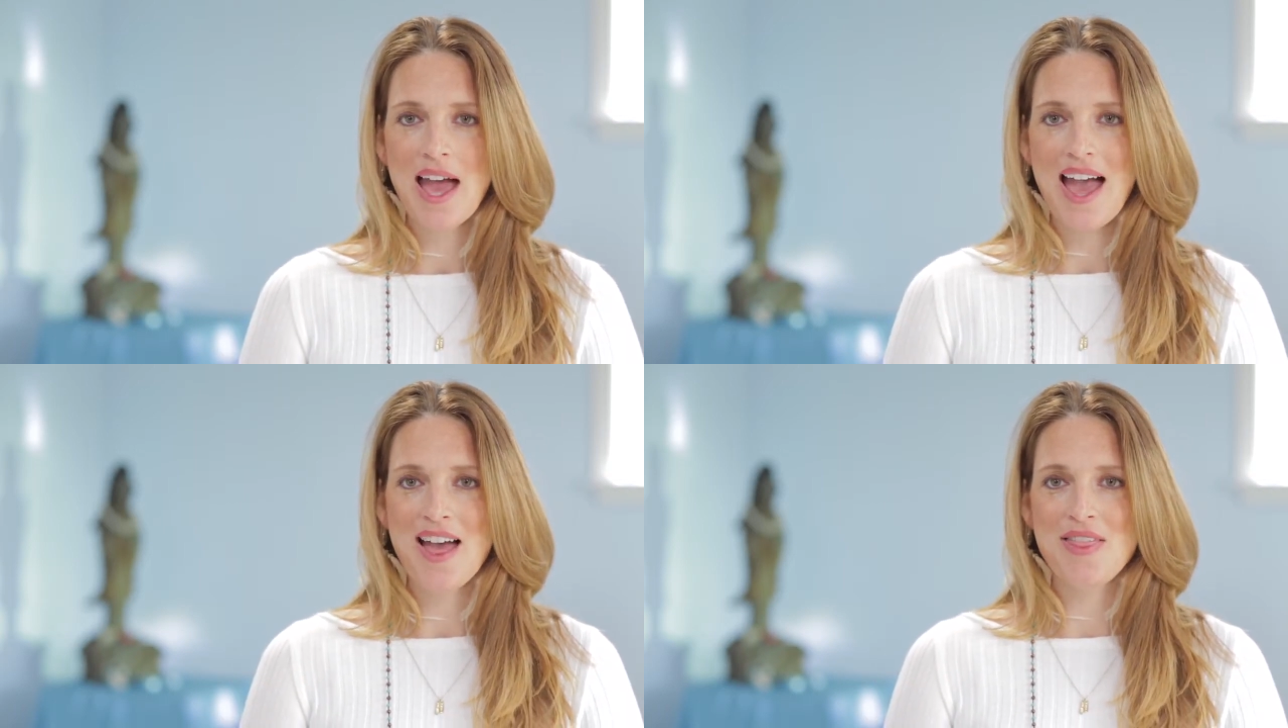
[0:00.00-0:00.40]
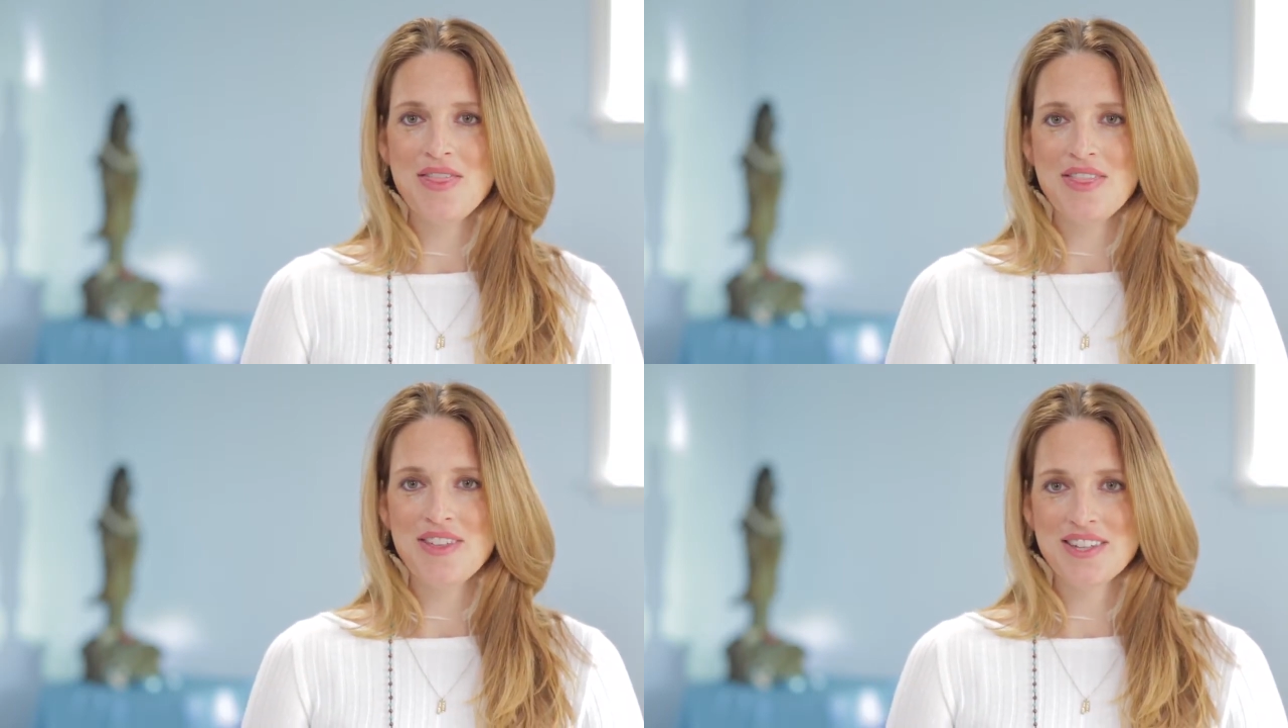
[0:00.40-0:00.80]

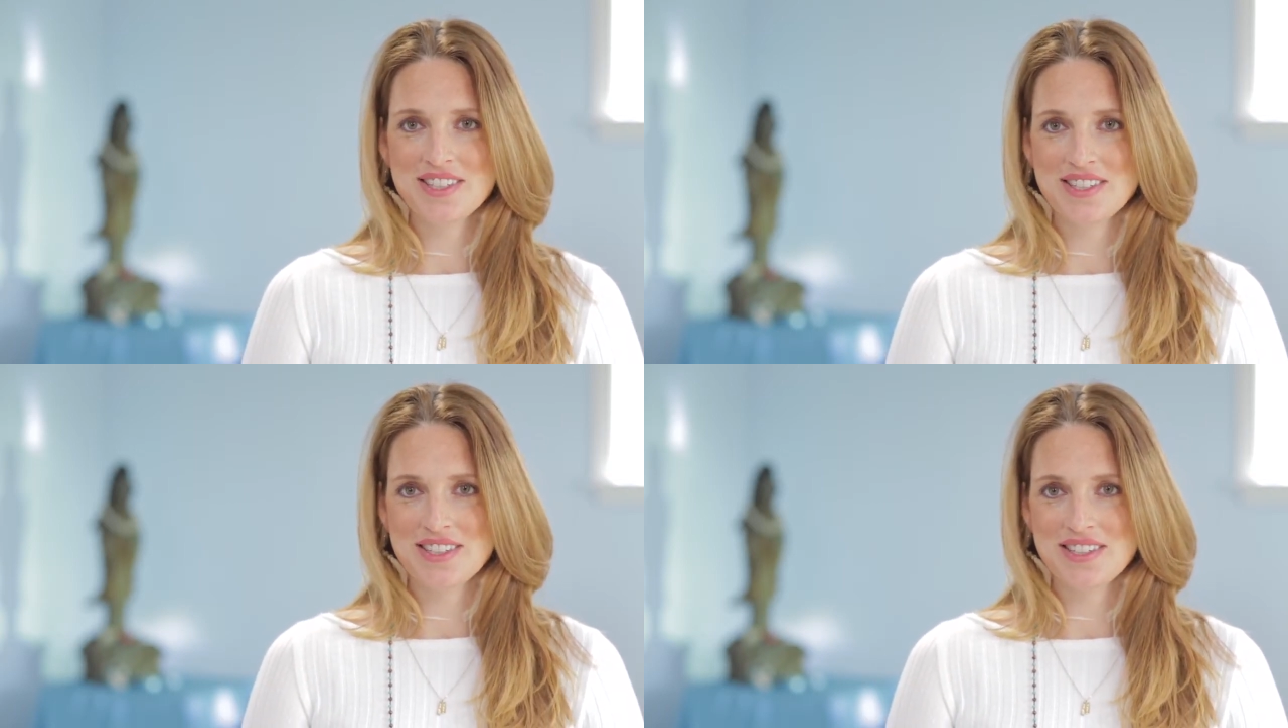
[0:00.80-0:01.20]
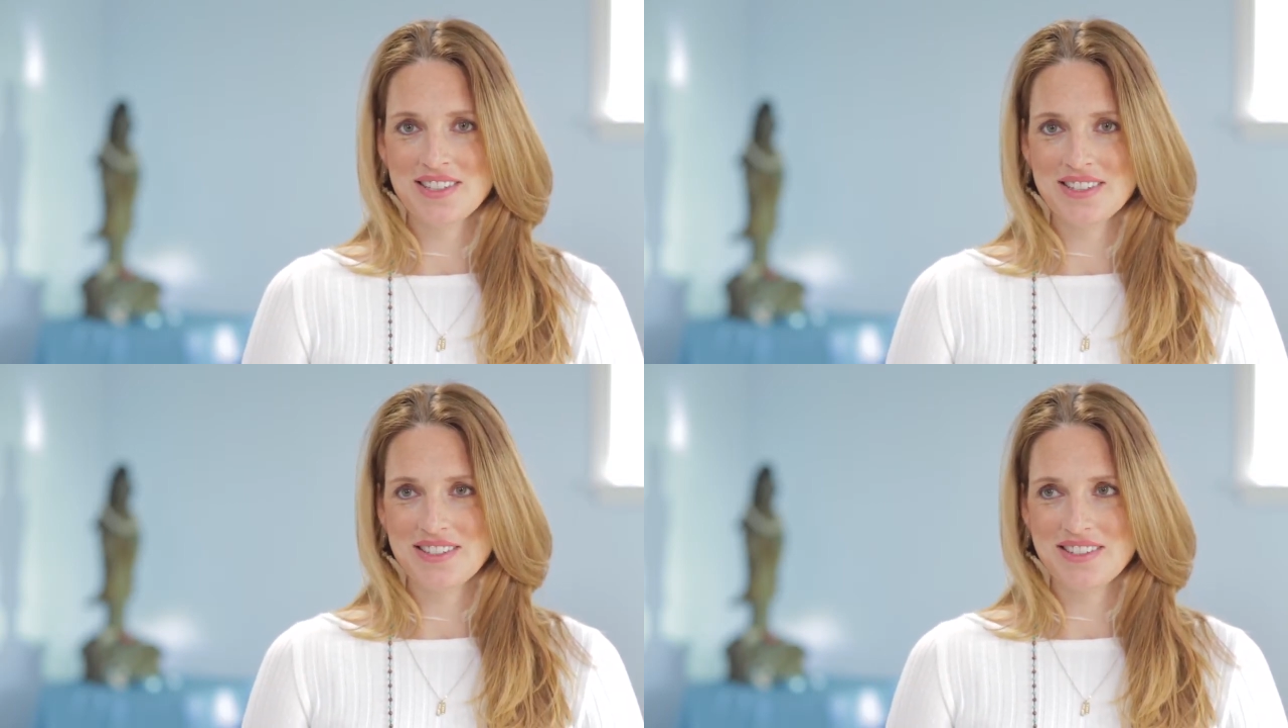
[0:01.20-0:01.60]
And this
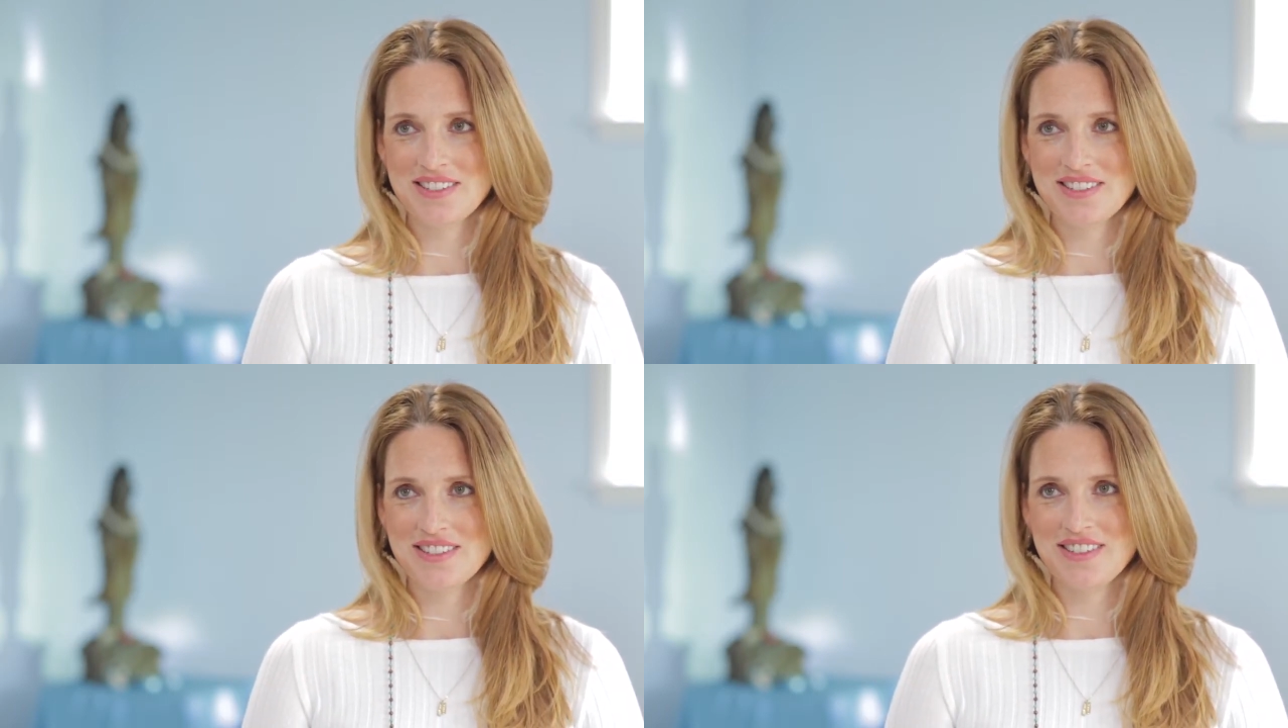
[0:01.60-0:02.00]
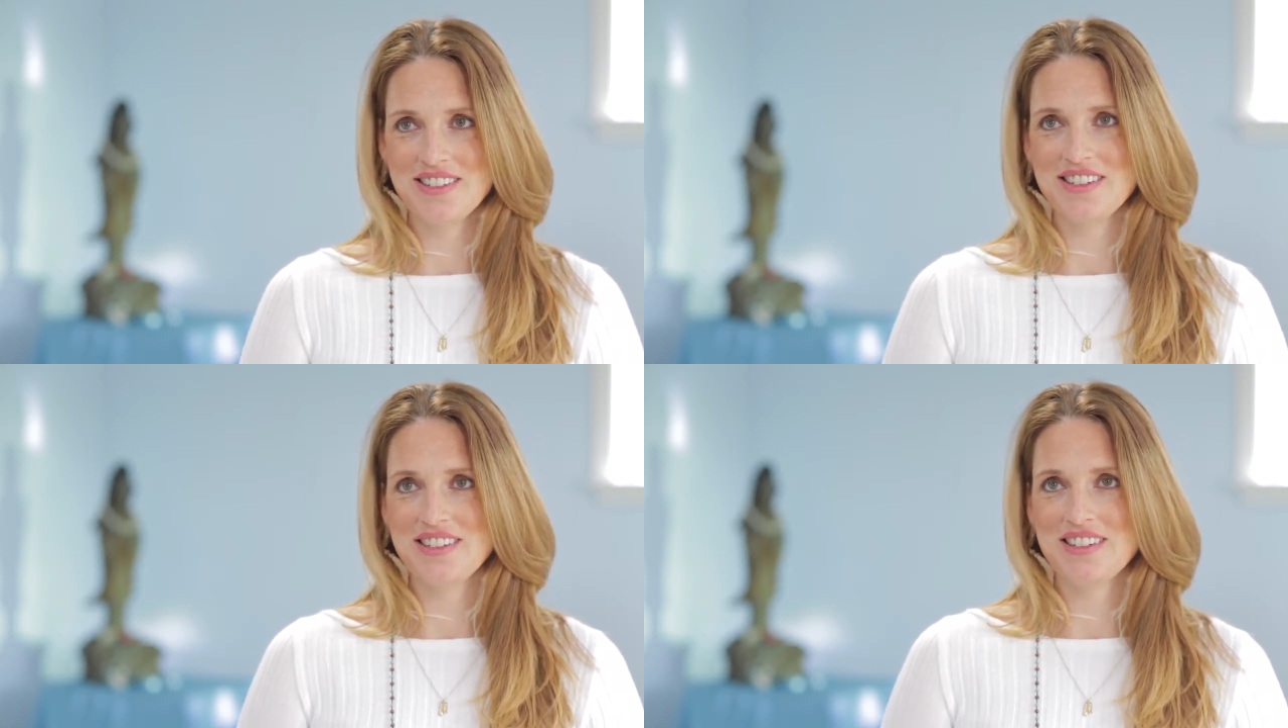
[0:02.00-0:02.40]

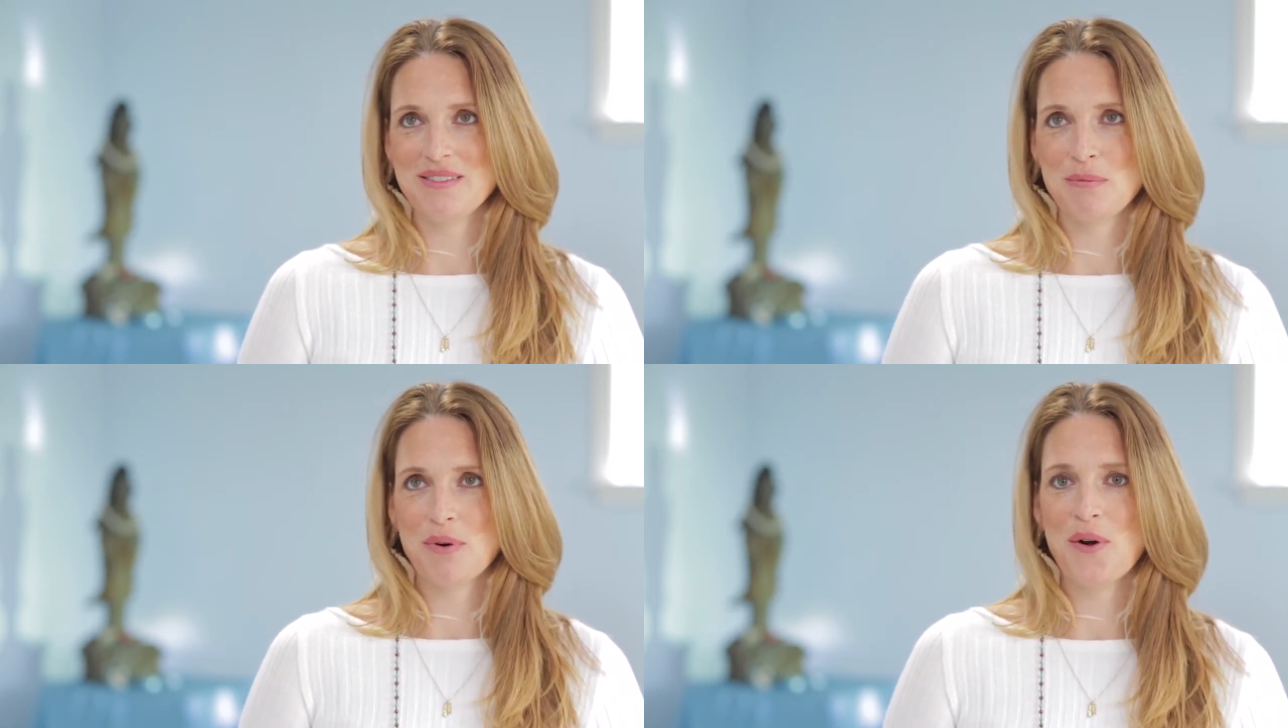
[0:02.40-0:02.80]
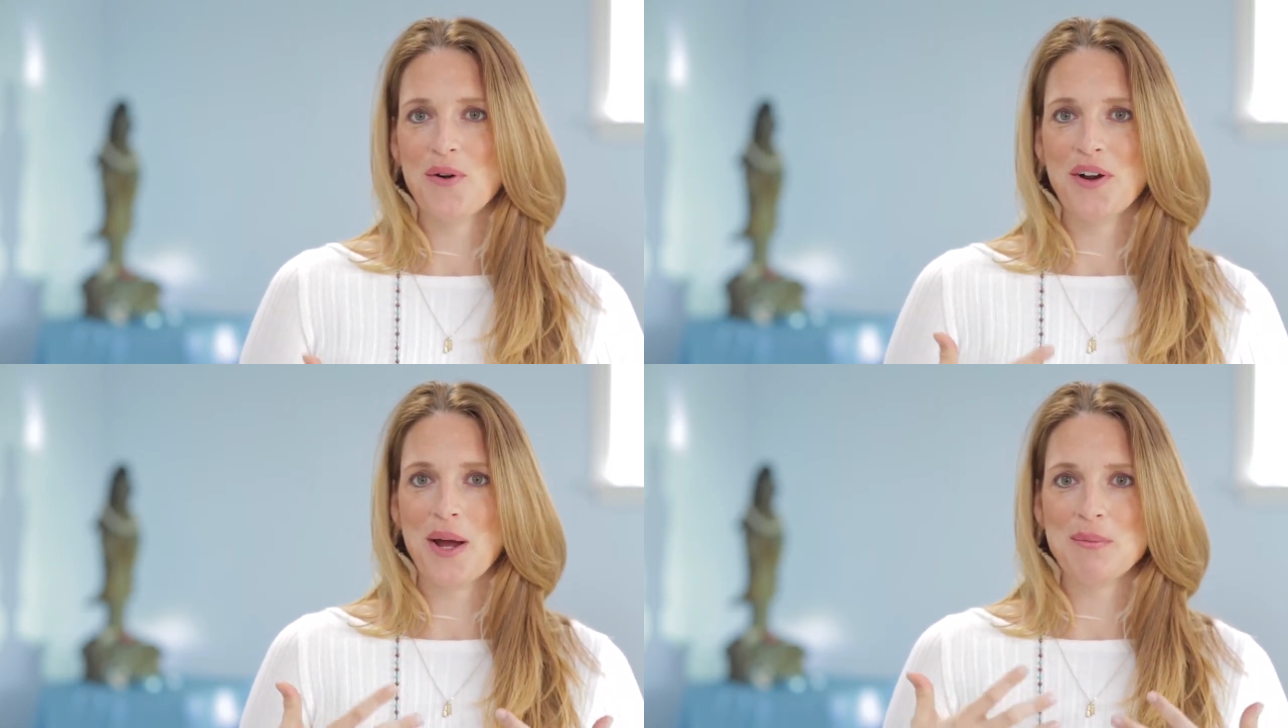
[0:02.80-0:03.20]

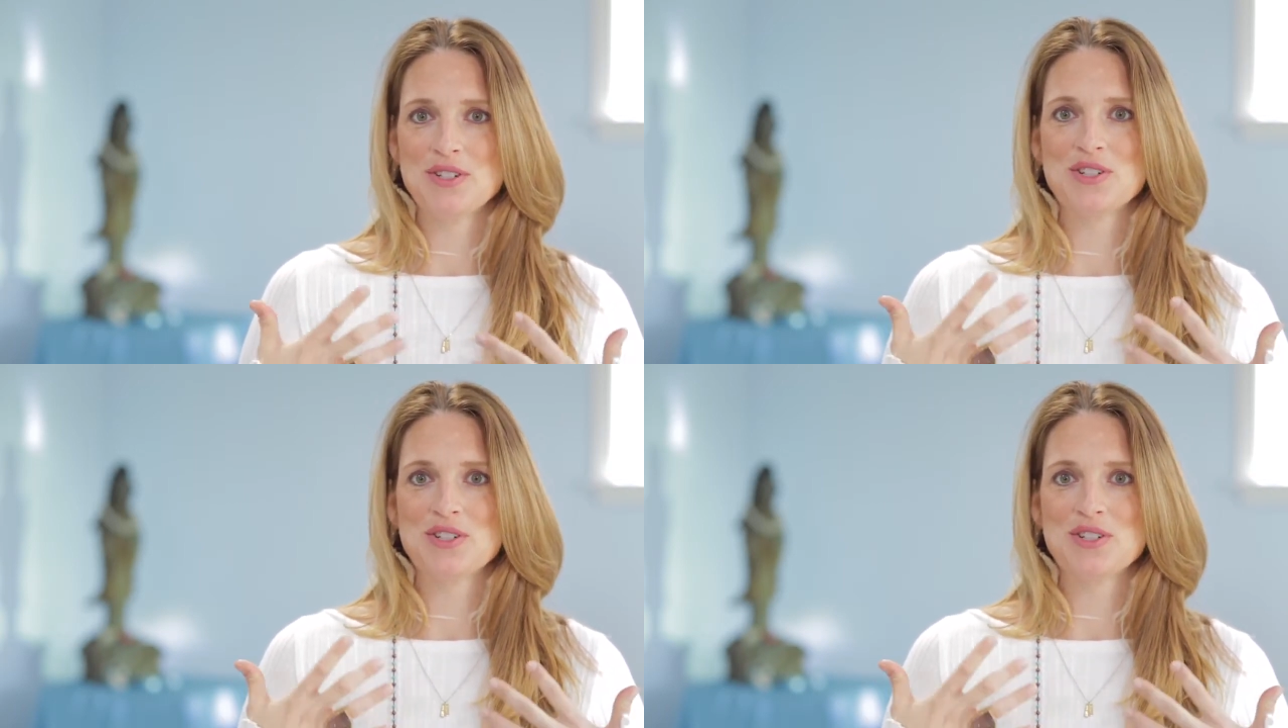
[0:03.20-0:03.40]
program is